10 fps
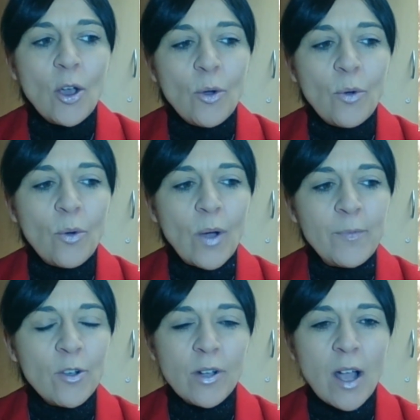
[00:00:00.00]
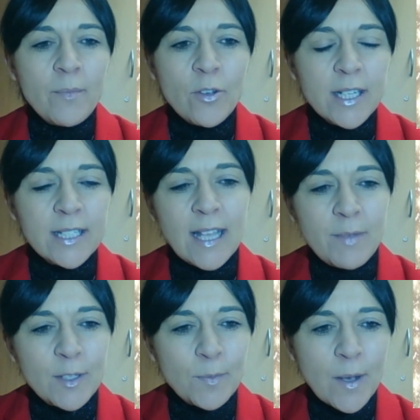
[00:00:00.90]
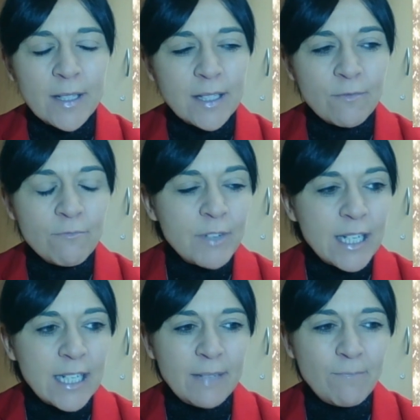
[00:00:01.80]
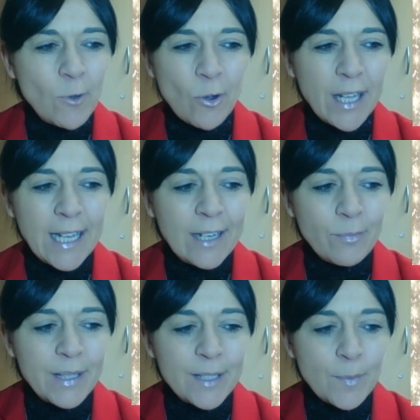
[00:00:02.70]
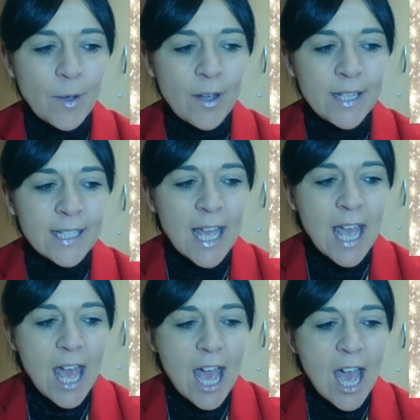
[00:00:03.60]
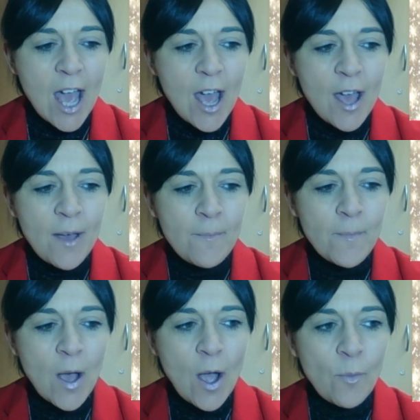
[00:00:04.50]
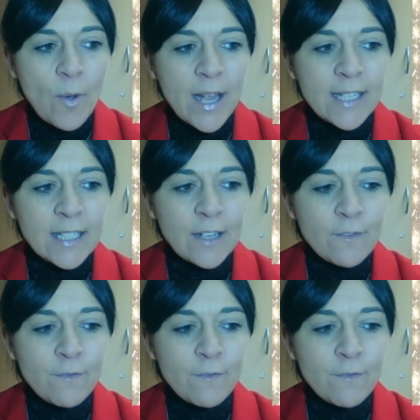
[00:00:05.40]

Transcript: Oh, I'm not going to say mince pies because I'm really not keen on mince pies. I'm waiting